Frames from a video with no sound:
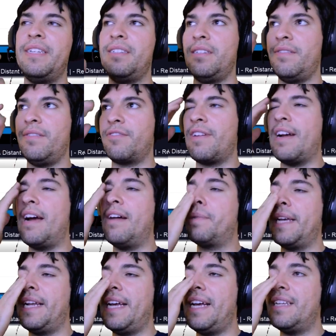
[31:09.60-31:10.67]
of
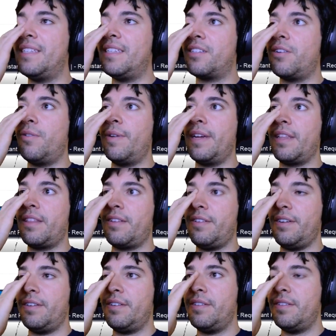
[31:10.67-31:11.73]
GraphPlan as it's going
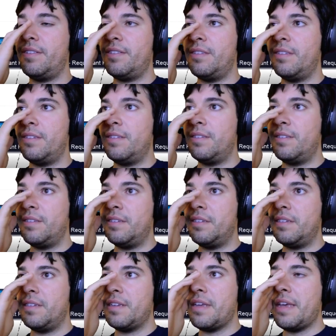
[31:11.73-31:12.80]
through.
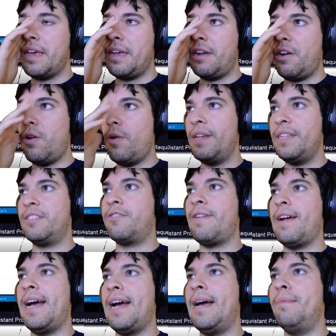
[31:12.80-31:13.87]
And always
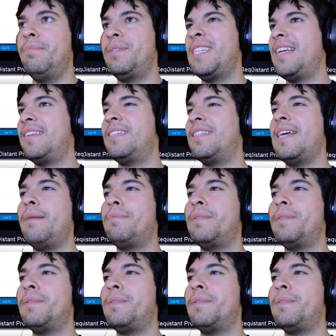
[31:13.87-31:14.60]
grab set of steps, I